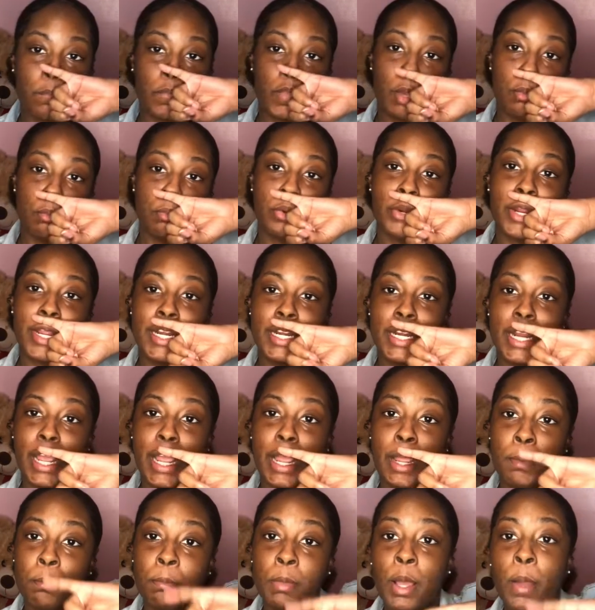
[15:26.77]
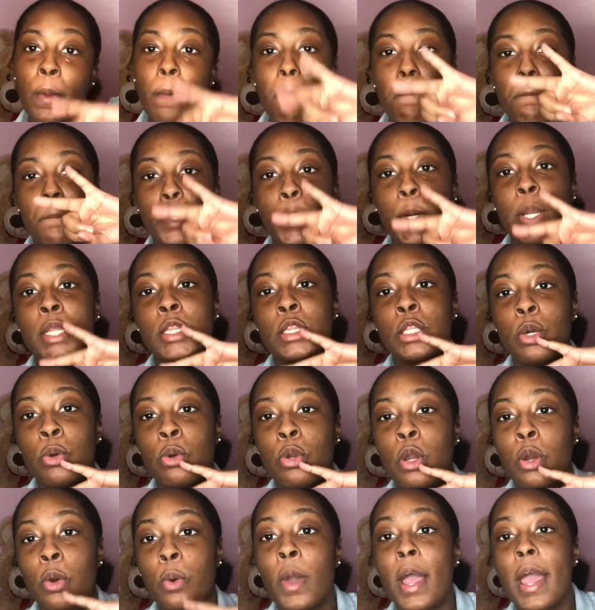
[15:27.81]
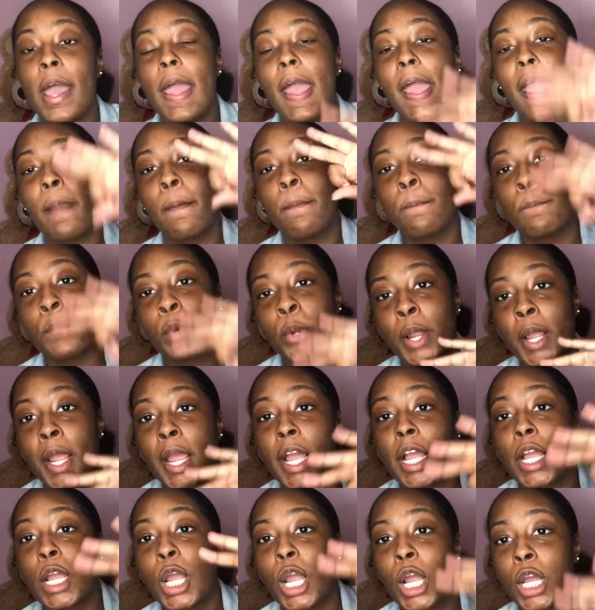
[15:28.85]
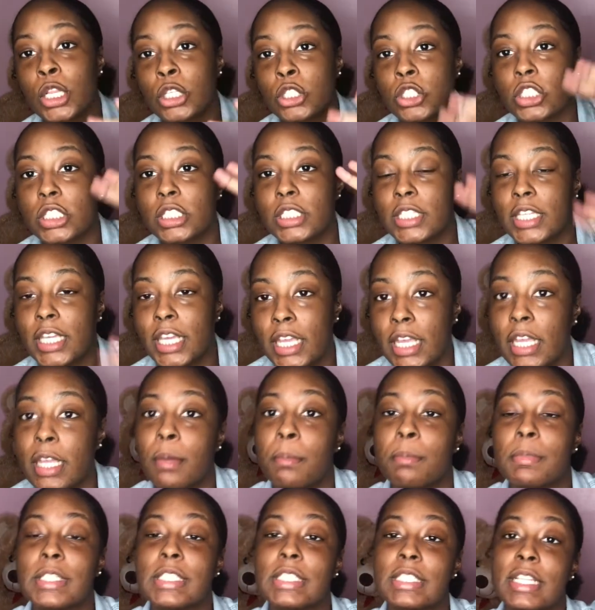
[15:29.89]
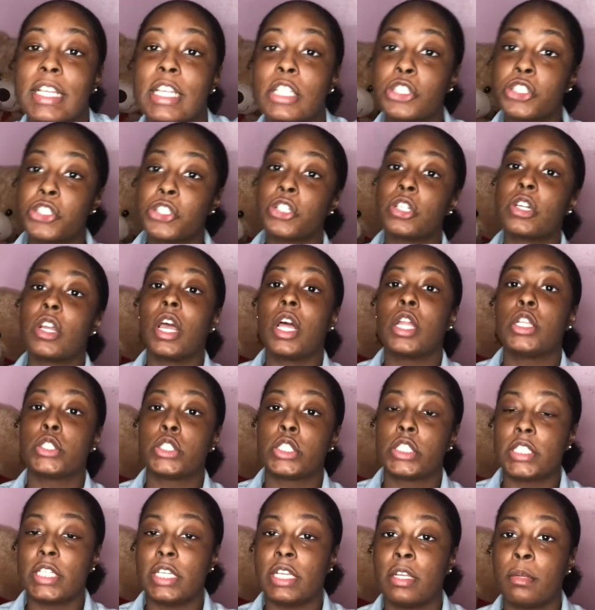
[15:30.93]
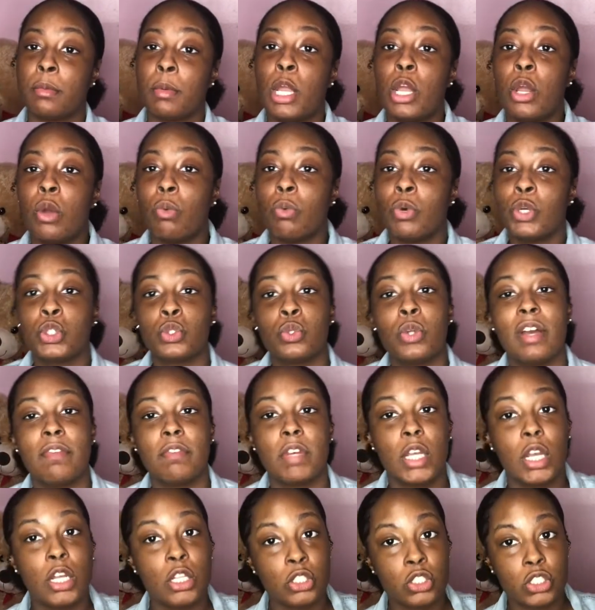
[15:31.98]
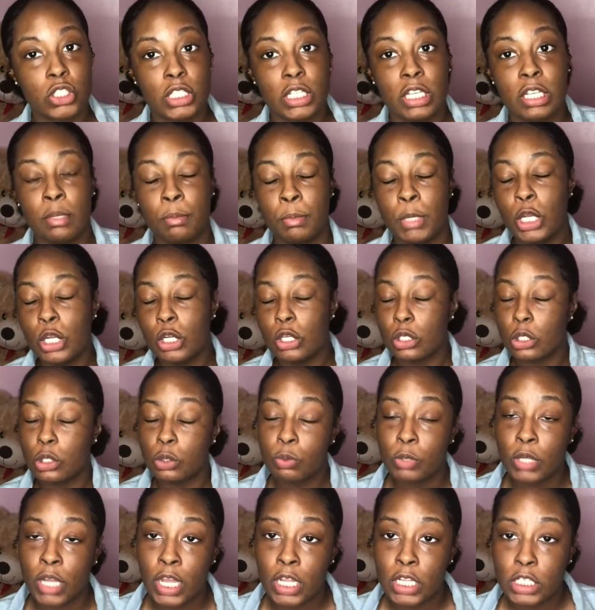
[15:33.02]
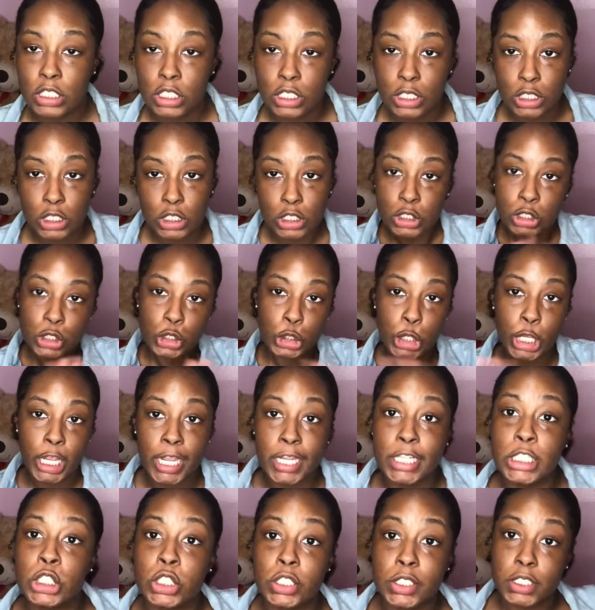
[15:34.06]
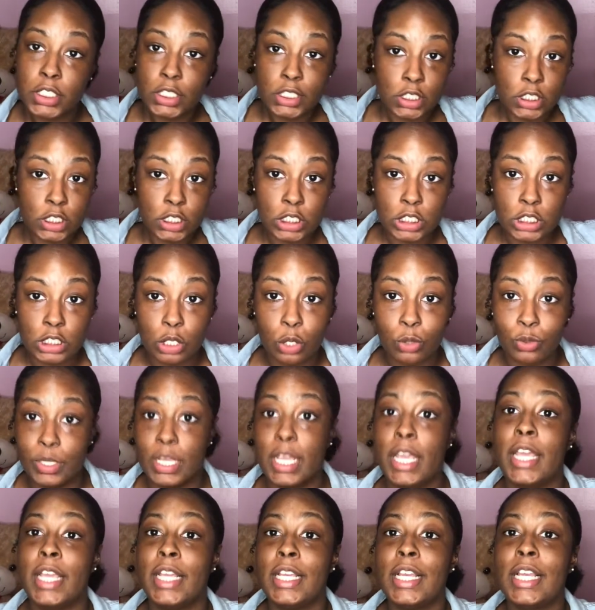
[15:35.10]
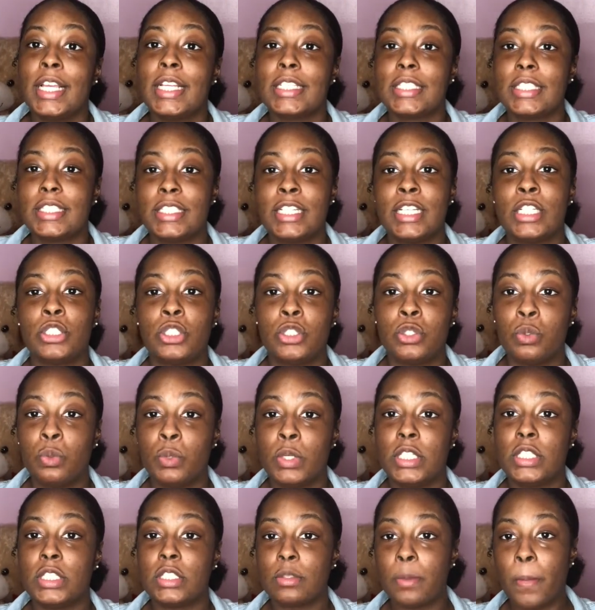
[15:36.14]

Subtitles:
name, brand logo, and brand color scheme. Stick to your color scheme. Once you have a color scheme, do not change it, okay? Stick to it.